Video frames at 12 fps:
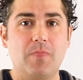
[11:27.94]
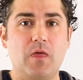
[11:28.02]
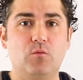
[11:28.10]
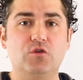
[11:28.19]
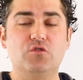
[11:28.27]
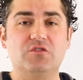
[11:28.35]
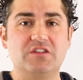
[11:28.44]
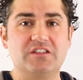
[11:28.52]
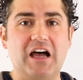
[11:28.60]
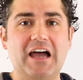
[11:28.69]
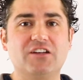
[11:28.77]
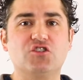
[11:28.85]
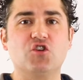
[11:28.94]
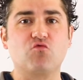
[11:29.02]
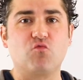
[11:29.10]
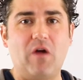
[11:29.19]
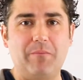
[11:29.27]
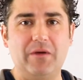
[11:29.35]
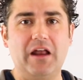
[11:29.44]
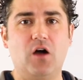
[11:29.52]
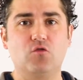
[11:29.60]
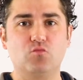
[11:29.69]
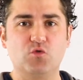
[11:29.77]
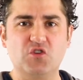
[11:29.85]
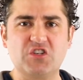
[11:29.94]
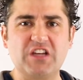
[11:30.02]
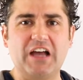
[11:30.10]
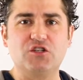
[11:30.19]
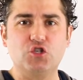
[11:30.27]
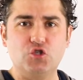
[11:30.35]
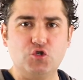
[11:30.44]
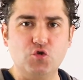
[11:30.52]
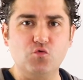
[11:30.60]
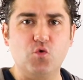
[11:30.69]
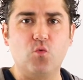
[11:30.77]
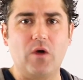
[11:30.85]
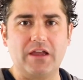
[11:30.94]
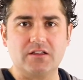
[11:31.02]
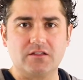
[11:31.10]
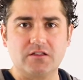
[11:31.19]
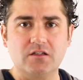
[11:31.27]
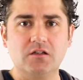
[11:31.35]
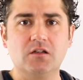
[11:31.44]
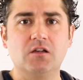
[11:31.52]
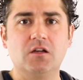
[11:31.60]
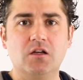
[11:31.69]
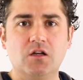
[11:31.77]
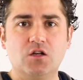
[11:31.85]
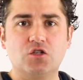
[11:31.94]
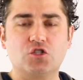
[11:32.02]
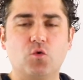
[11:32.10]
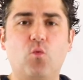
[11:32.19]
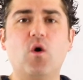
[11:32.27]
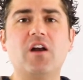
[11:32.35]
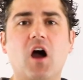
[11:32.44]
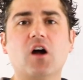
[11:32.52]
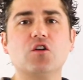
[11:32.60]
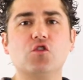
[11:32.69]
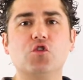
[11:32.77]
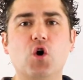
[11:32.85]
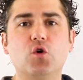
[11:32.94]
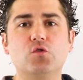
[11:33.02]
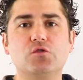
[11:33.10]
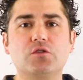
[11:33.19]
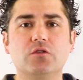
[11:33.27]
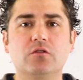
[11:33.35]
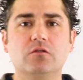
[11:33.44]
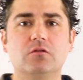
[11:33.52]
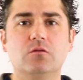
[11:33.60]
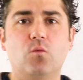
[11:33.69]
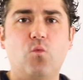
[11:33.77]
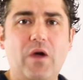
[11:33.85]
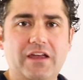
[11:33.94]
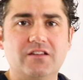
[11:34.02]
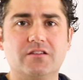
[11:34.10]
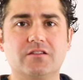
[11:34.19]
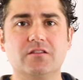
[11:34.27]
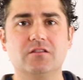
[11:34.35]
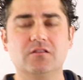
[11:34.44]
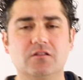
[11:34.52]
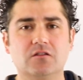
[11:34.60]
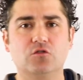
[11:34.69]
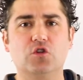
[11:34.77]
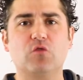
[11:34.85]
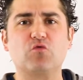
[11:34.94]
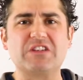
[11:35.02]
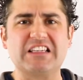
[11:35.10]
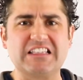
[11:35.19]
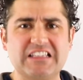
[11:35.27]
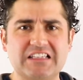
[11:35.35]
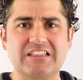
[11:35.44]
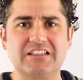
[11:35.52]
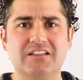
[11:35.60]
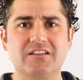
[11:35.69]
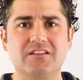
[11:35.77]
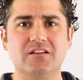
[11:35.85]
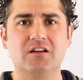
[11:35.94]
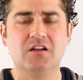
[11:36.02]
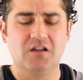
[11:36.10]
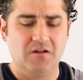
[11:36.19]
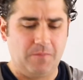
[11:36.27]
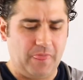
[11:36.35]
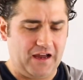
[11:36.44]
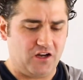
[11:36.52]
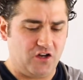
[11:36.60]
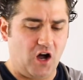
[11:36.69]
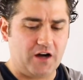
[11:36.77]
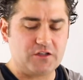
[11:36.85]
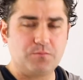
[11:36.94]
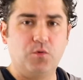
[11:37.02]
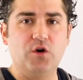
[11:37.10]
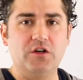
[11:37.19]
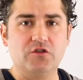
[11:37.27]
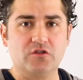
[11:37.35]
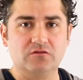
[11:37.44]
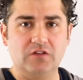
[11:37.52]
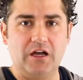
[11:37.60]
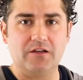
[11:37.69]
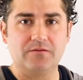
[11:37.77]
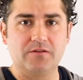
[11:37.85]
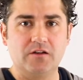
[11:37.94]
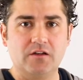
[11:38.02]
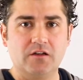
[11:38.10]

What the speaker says: when you decide to rep it out, when you decide to do the weights. So what are those weights, the resistance that God has put in your life